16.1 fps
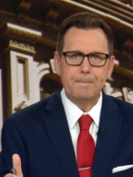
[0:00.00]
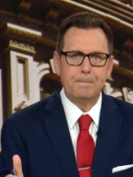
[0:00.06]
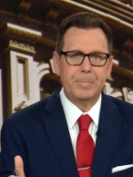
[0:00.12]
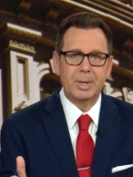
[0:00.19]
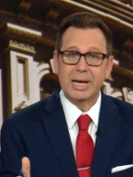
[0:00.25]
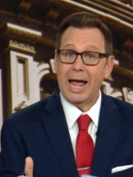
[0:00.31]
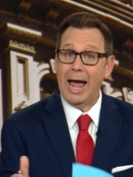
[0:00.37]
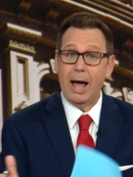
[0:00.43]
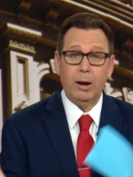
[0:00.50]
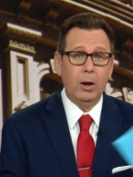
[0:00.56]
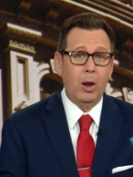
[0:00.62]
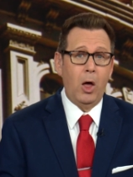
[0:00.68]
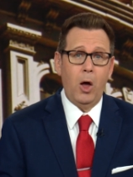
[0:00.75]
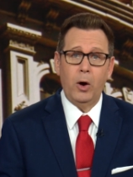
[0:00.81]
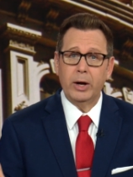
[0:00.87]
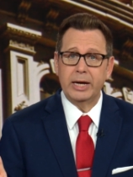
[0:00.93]
But
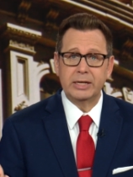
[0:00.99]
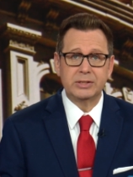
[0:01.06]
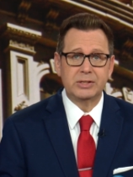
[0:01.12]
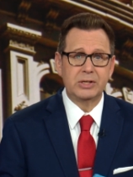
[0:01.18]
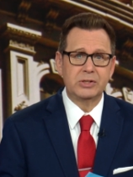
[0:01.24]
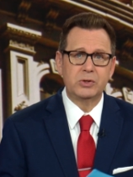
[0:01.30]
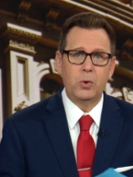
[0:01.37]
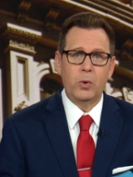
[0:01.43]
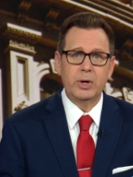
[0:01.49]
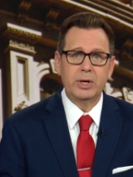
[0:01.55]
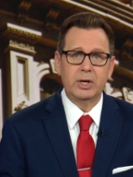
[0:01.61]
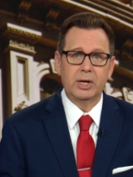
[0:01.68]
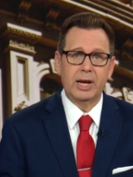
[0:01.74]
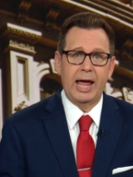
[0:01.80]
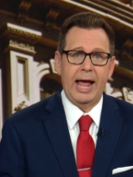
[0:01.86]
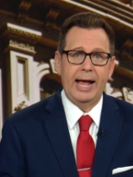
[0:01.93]
how long is this
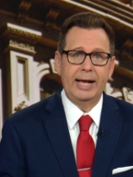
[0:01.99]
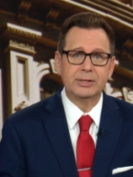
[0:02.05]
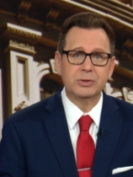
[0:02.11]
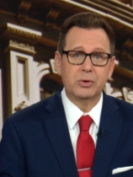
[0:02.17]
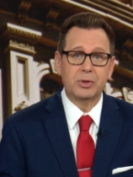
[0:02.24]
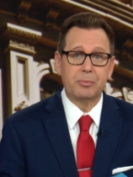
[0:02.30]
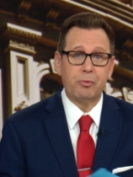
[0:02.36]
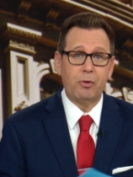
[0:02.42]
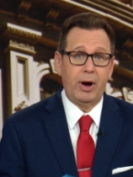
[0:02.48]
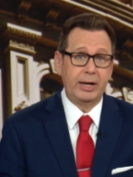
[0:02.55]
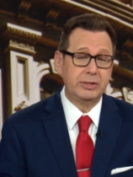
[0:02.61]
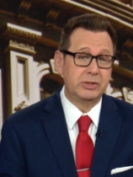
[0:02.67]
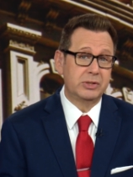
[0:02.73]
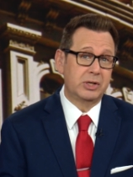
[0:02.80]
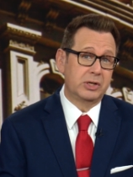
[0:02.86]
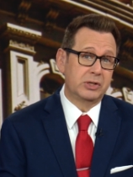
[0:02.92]
going to last? Are the
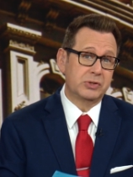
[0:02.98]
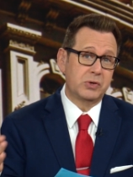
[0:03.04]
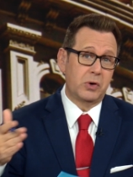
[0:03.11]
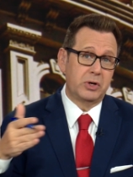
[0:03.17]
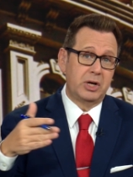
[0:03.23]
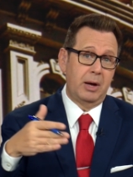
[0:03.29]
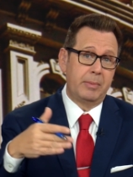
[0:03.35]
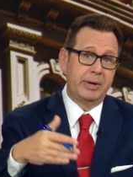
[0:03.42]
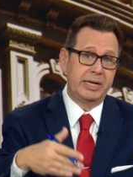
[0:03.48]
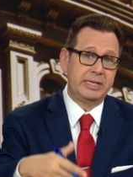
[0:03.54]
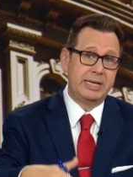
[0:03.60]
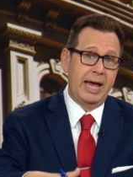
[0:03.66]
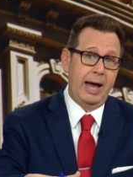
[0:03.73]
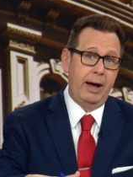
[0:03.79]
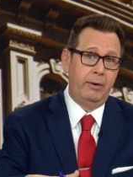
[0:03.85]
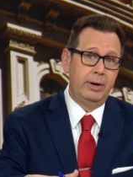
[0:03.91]
prices going to start
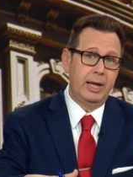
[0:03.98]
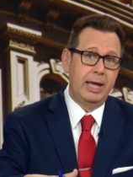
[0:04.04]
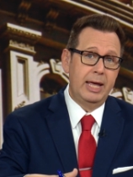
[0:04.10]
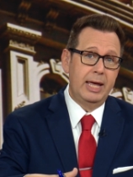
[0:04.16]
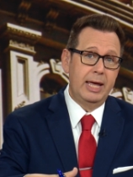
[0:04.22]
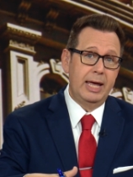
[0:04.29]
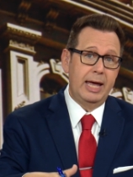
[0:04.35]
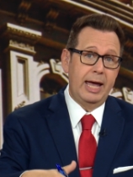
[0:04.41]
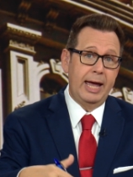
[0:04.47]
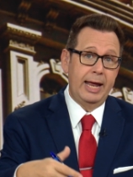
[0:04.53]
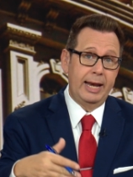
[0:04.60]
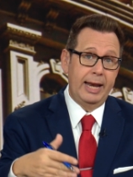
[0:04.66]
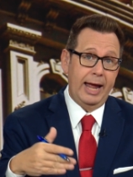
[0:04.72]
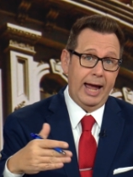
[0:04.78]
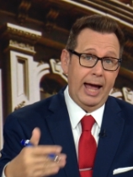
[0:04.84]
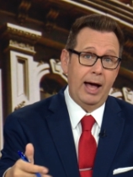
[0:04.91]
coming down?
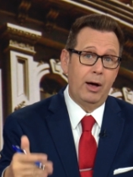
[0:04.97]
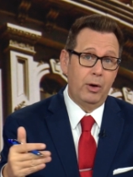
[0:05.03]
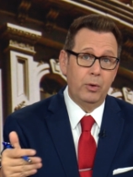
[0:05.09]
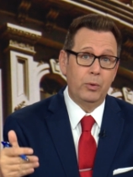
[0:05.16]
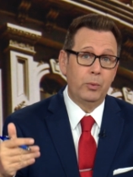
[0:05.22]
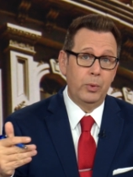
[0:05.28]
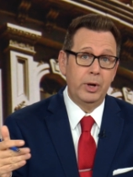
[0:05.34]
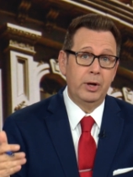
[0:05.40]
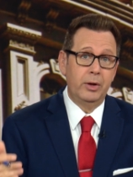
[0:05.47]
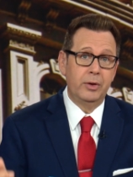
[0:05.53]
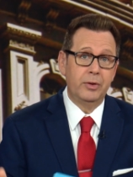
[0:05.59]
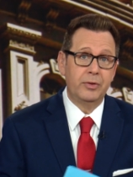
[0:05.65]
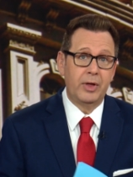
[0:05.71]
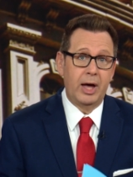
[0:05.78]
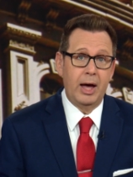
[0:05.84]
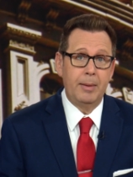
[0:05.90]
And how
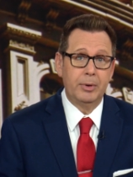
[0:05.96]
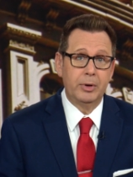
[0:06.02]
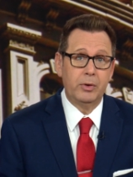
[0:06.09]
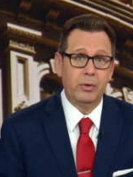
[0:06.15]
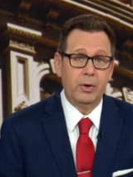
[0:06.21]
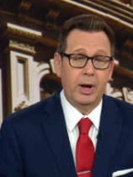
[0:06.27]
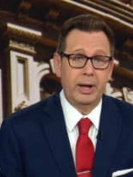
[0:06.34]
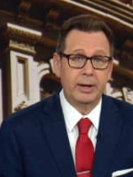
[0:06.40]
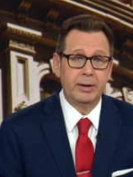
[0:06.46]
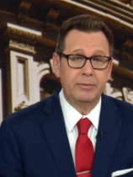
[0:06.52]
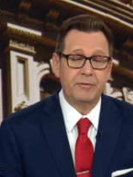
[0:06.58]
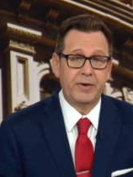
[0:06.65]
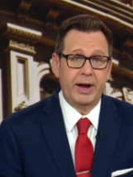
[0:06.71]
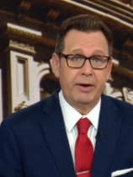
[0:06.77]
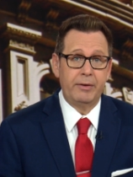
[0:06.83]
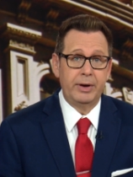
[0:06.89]
will the
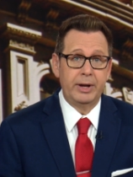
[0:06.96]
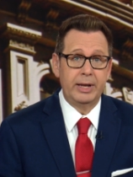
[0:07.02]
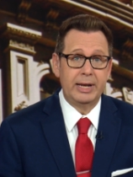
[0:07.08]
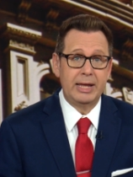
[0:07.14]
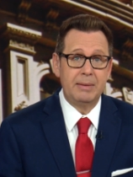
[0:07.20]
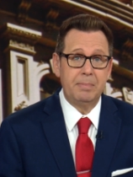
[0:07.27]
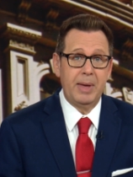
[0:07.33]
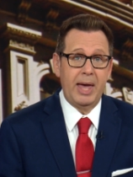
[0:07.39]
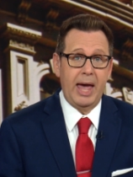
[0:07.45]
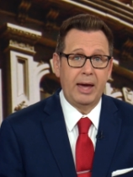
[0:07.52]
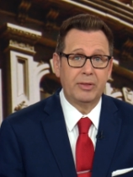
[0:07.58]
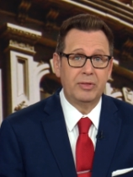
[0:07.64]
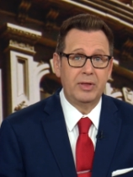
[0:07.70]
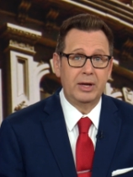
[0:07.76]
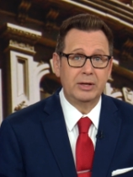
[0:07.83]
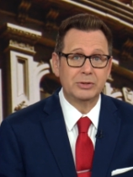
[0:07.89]
Omicron variant
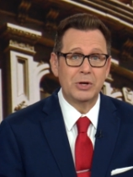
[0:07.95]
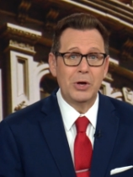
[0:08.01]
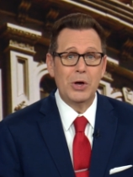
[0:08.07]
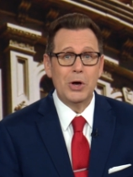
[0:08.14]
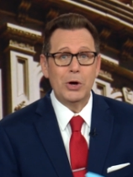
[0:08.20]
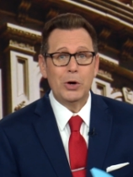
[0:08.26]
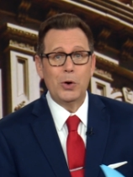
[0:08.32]
impact things?